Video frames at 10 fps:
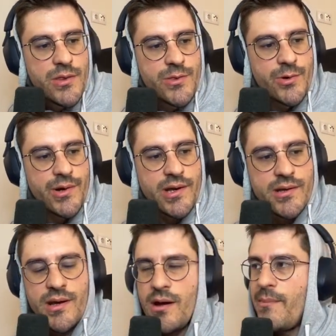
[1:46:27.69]
during
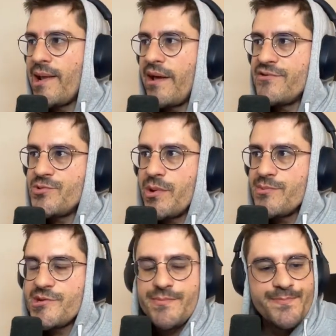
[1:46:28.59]
my live
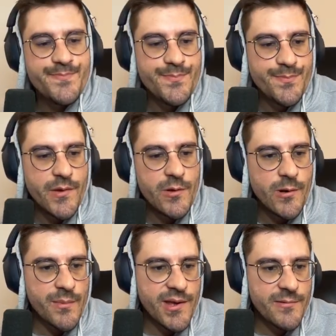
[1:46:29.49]
streams. You know
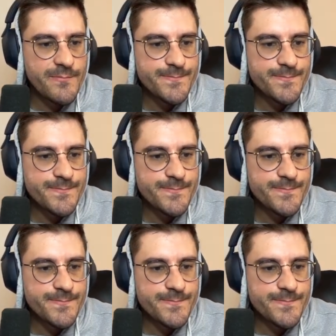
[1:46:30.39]
what I mean?